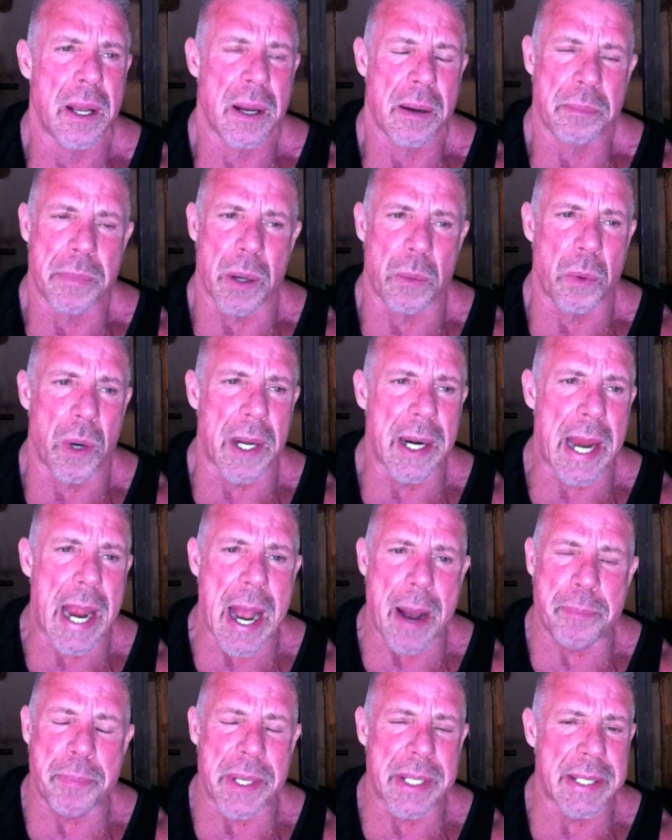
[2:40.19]
But what
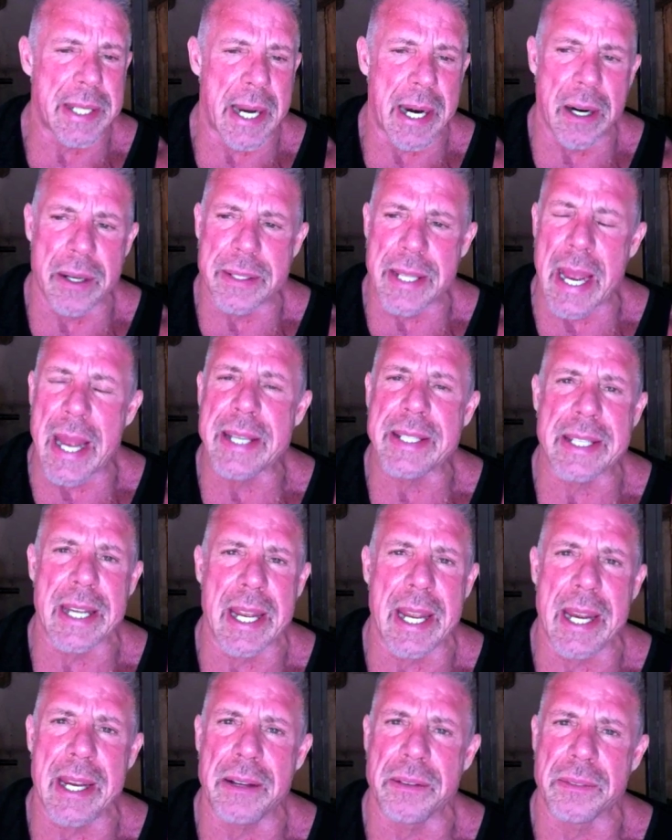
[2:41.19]
happened there that
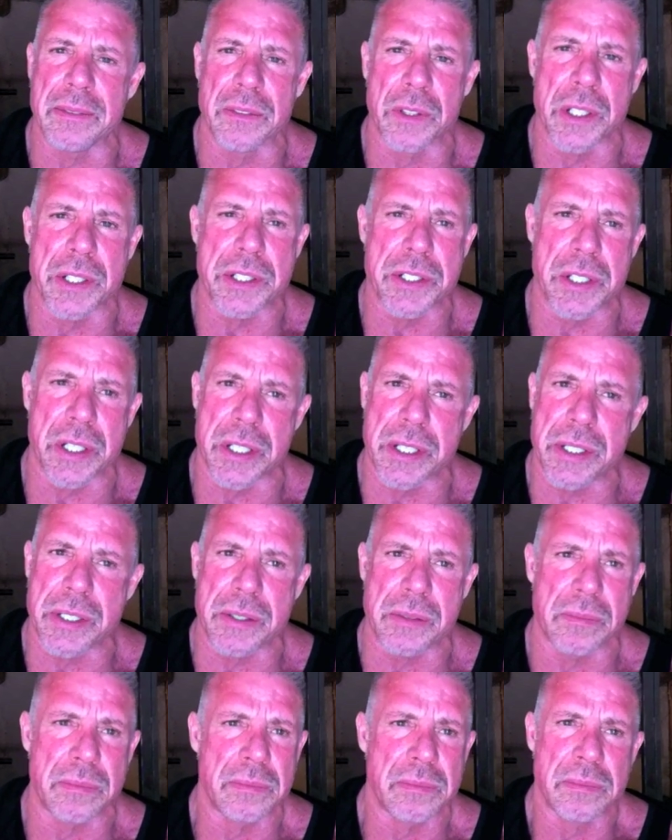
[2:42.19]
day was
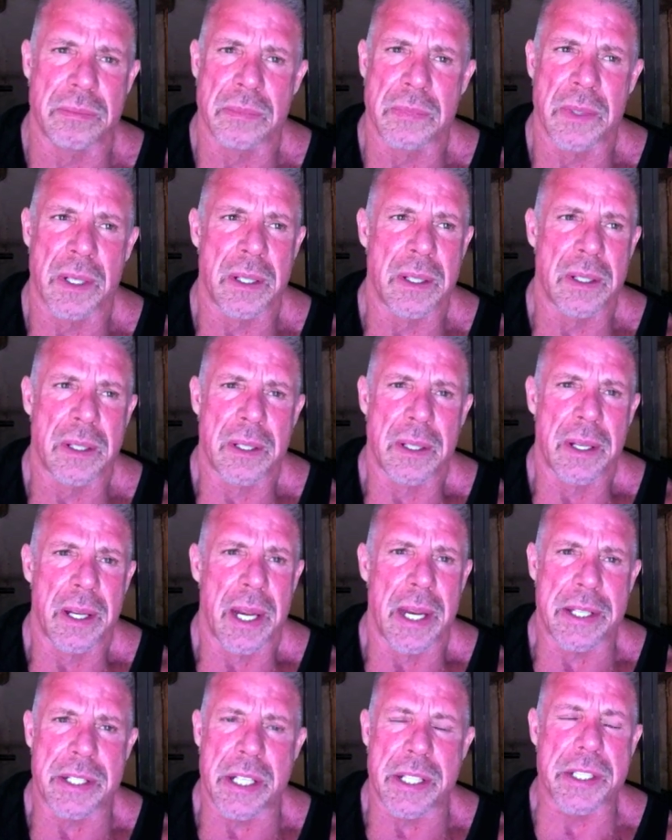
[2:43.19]

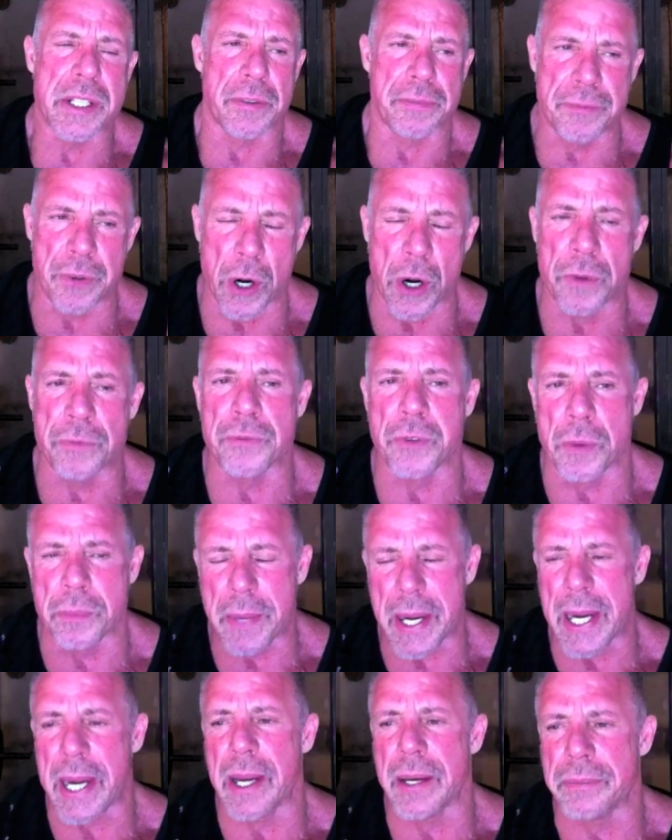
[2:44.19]
it just affirmed for
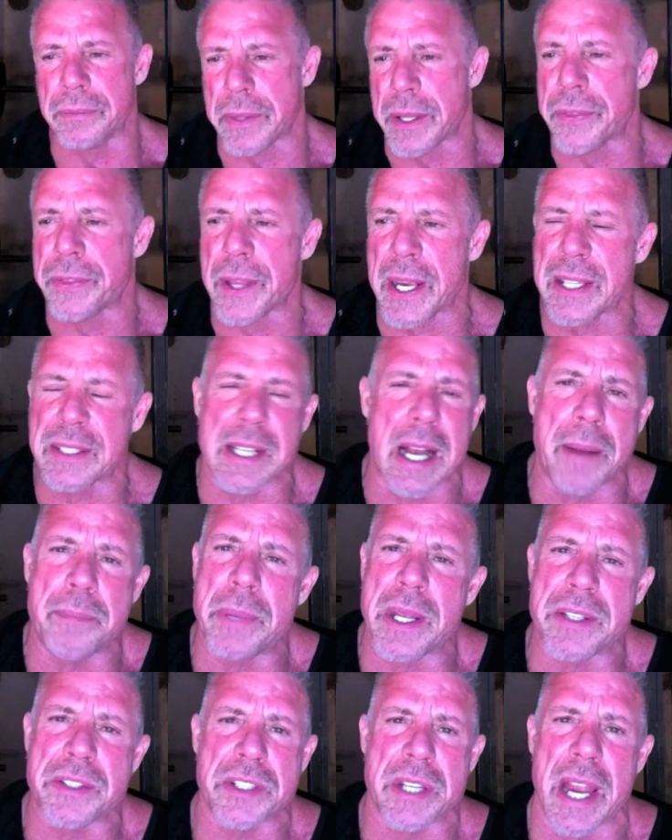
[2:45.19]
me the things I've
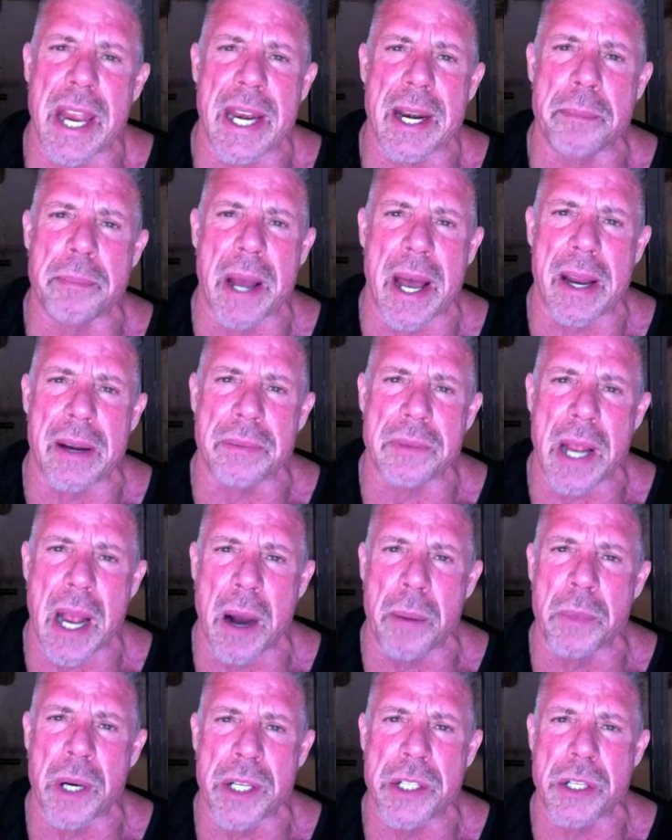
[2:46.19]
been saying about how
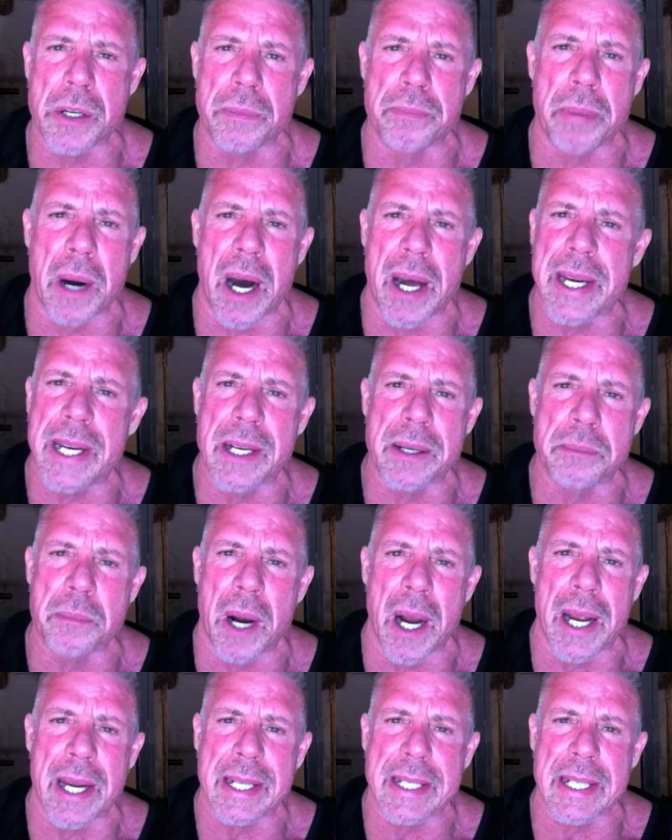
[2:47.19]
much your body and
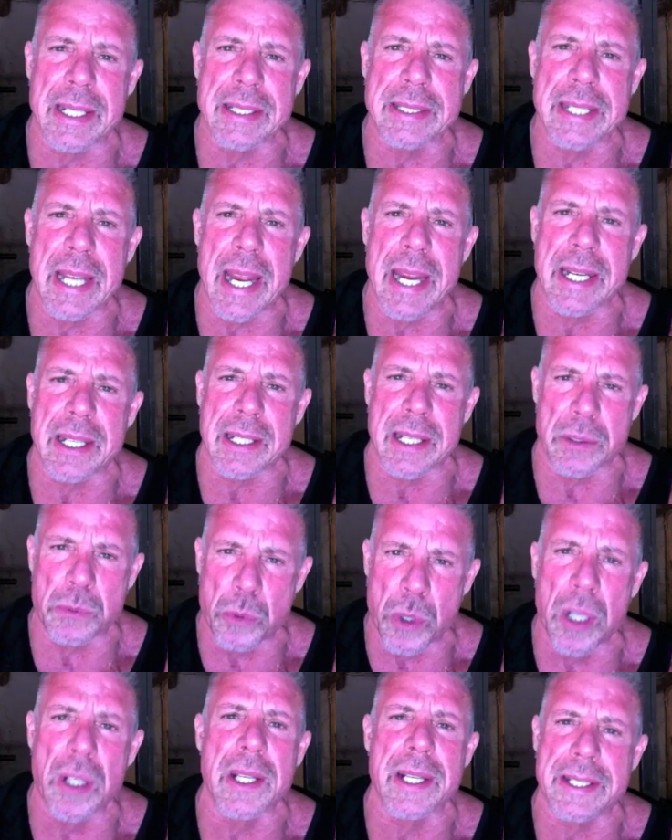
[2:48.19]
mind can
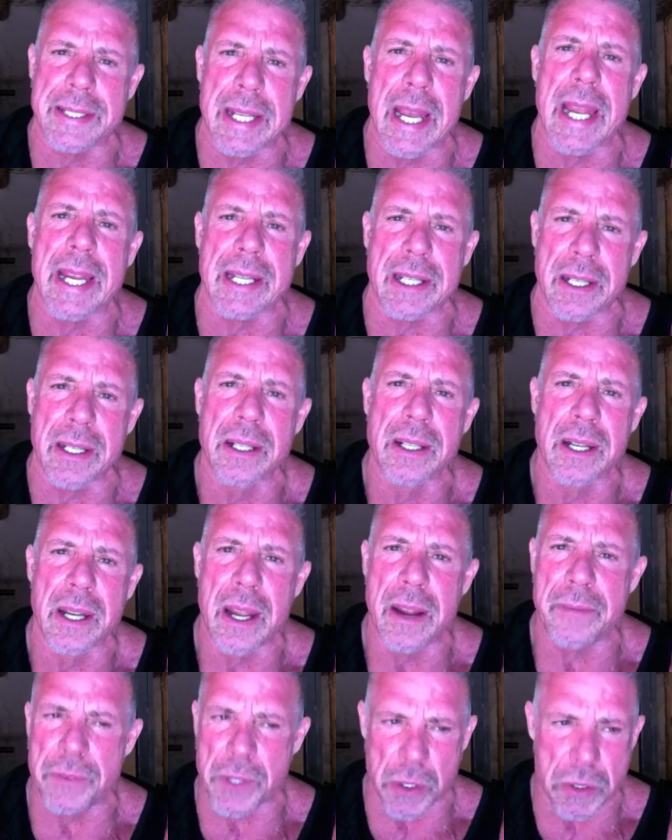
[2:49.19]
really take,
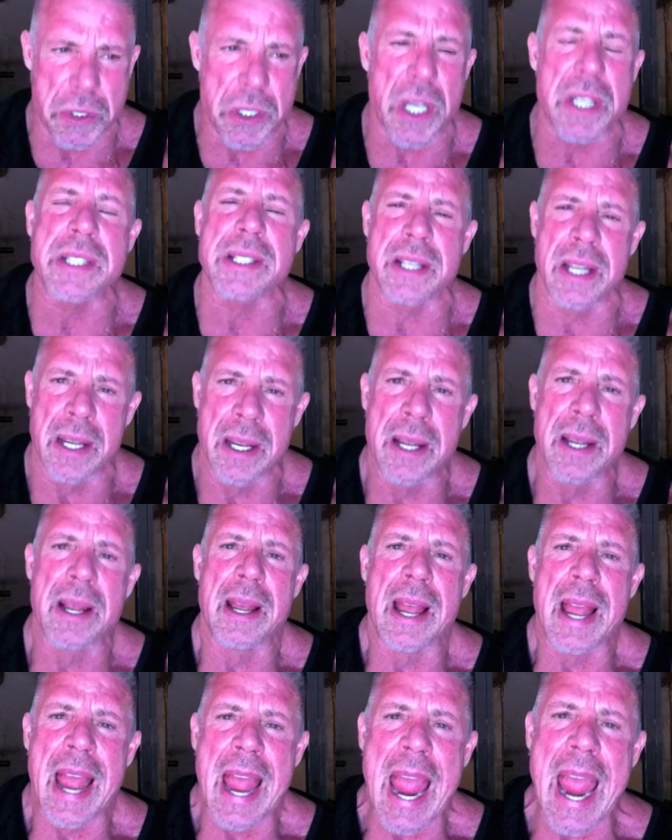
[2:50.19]
if you'll just
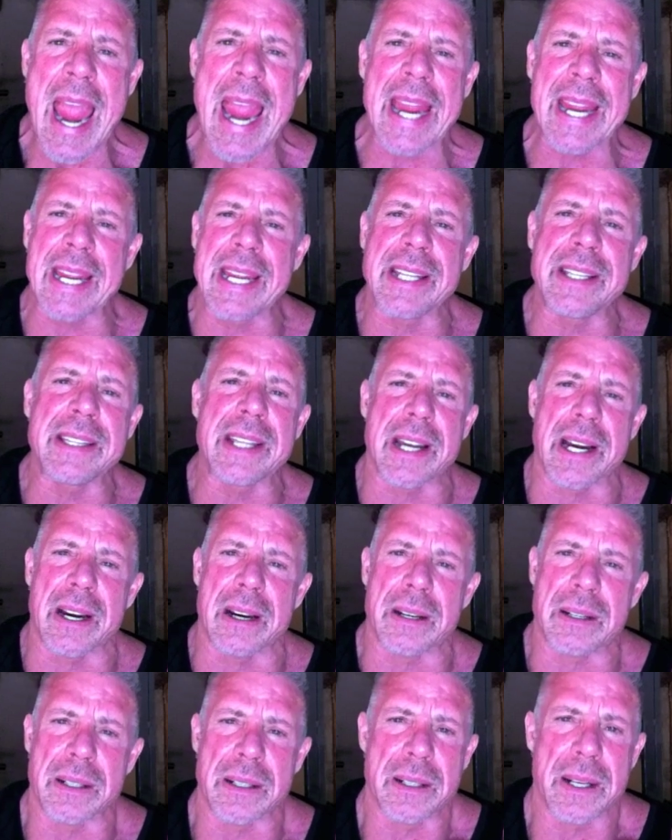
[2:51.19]
hang in there.
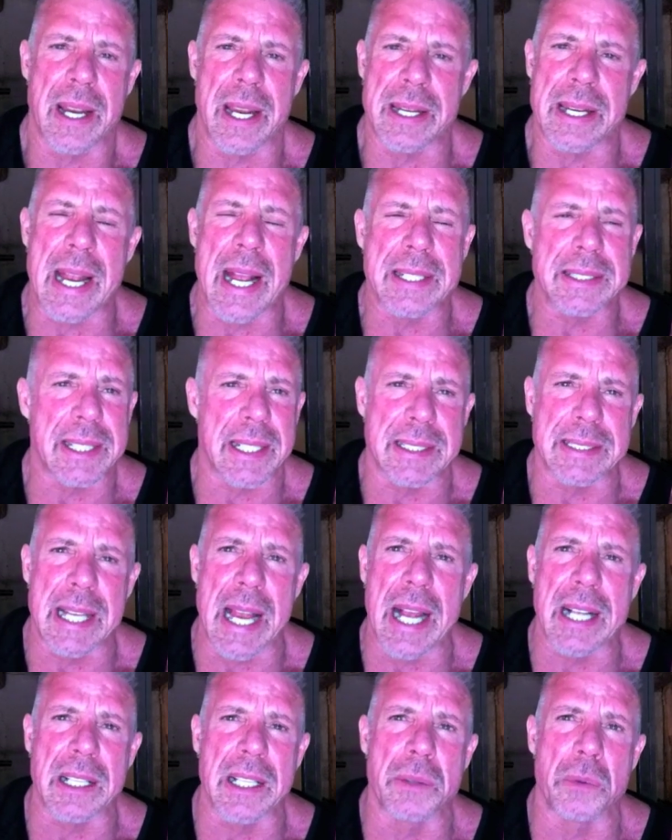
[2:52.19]
And that's
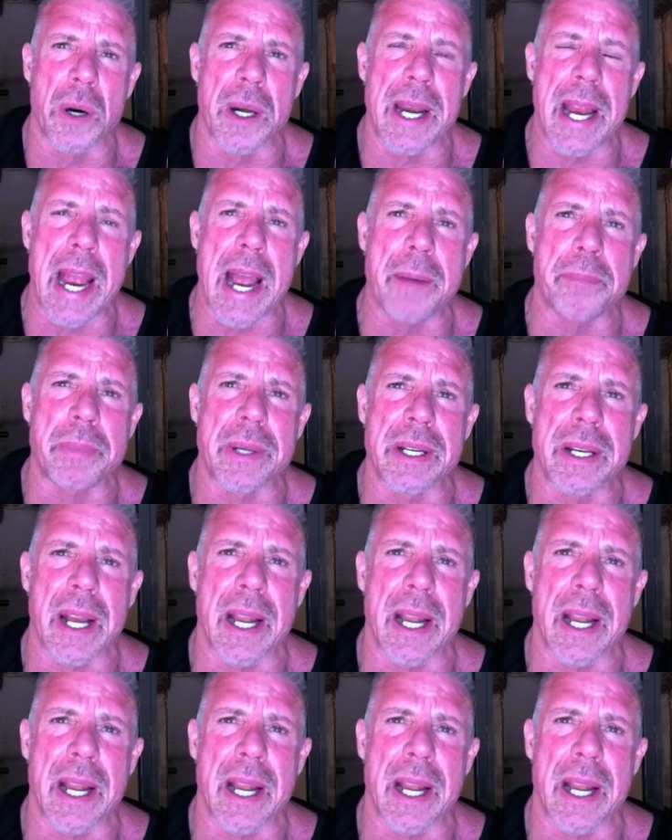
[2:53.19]
exactly what happened.